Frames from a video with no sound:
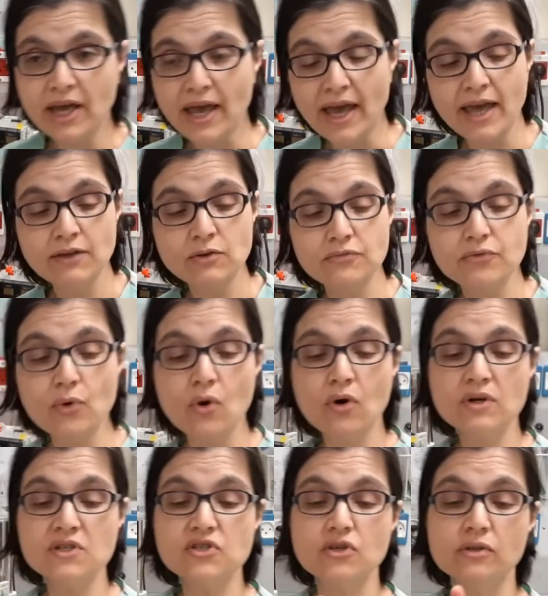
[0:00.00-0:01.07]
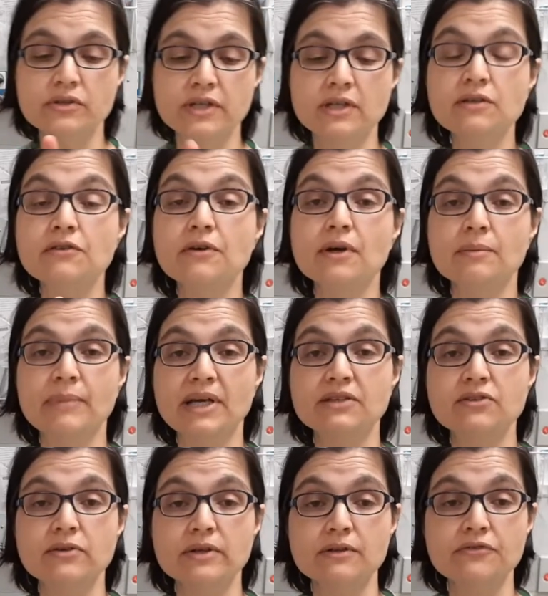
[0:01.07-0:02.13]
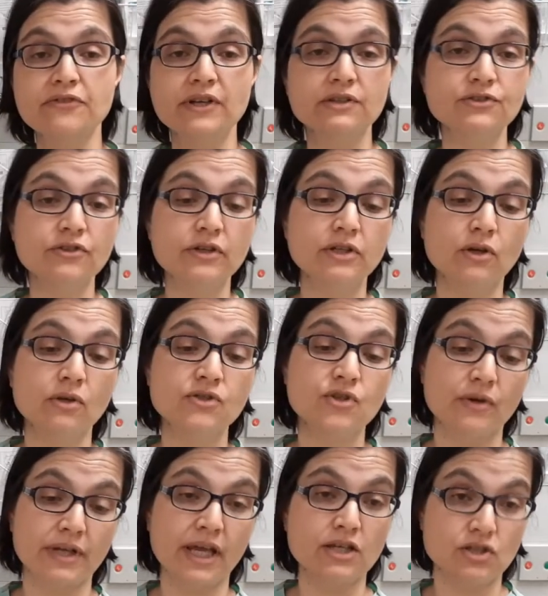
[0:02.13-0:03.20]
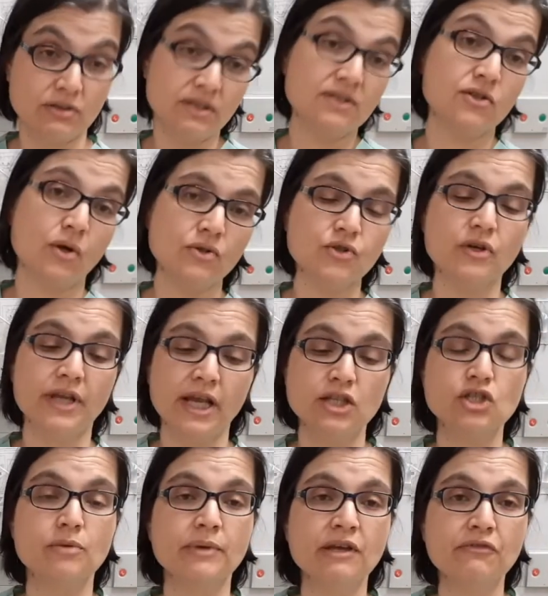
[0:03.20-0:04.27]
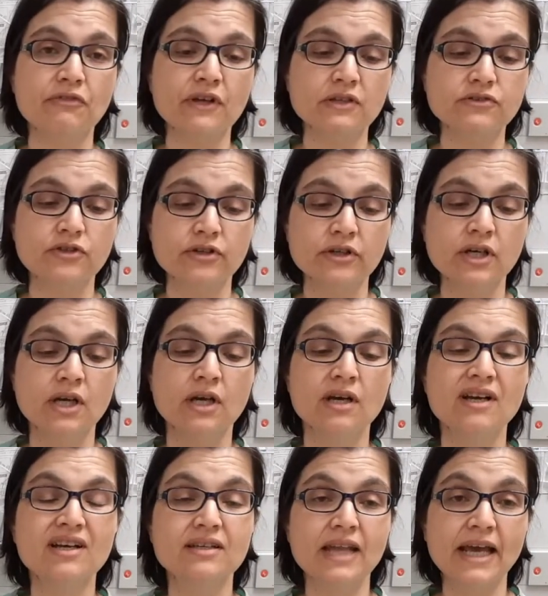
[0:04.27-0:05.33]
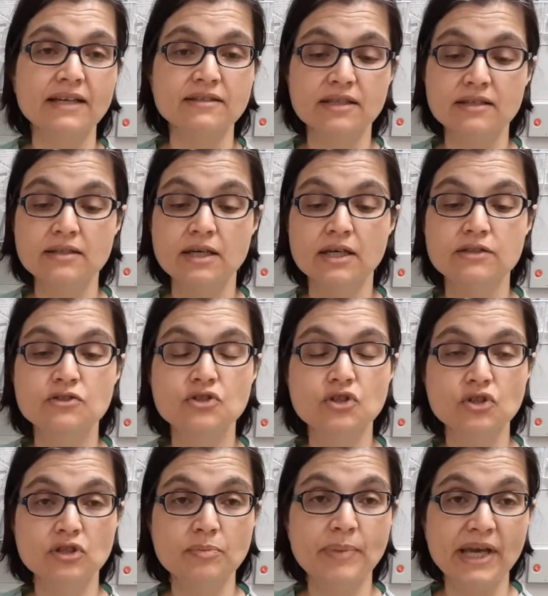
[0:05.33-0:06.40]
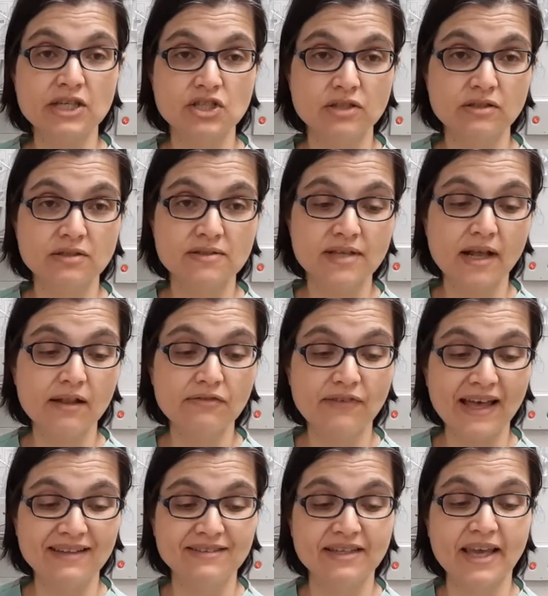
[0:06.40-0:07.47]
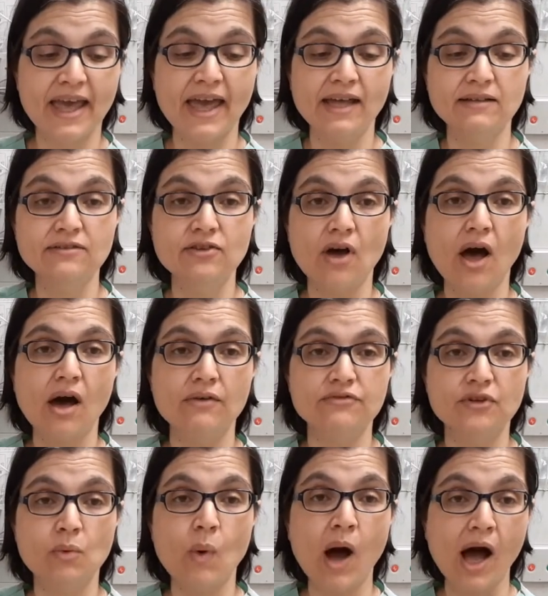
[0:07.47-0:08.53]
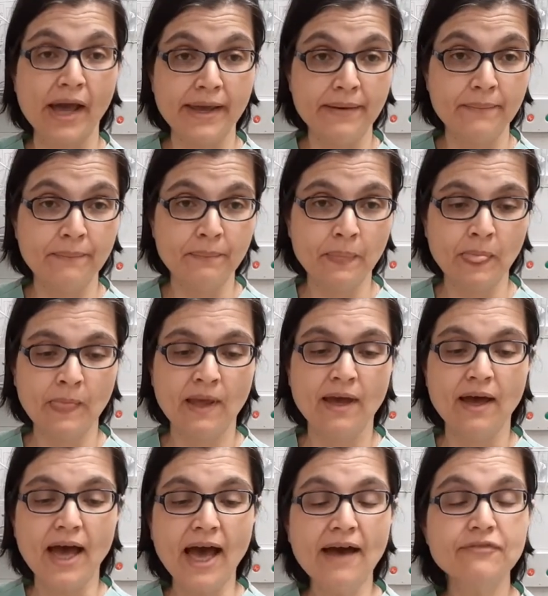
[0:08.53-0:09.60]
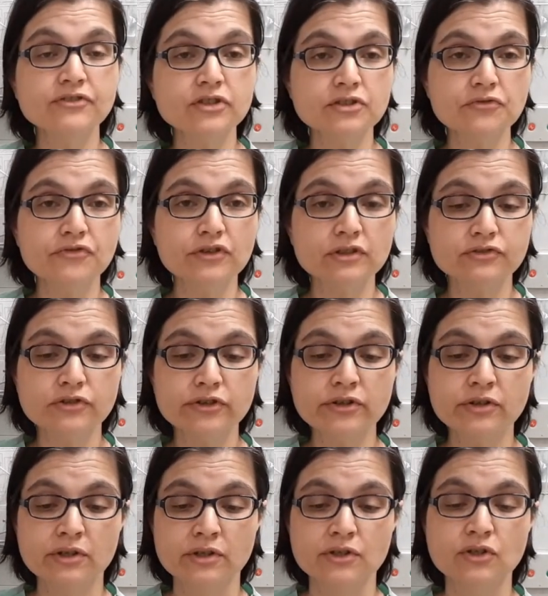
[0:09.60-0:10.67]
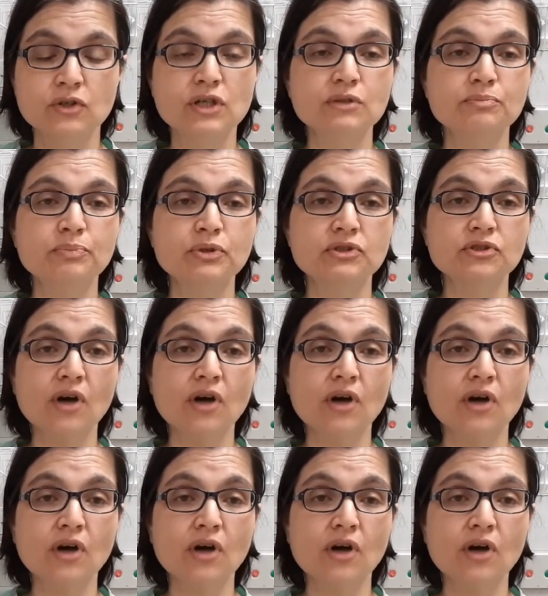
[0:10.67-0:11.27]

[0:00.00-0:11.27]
And of course, you'll need a bacterial filter, and it's also an HME filter connected to the patient itself at the end of the Y. After the filter, you can put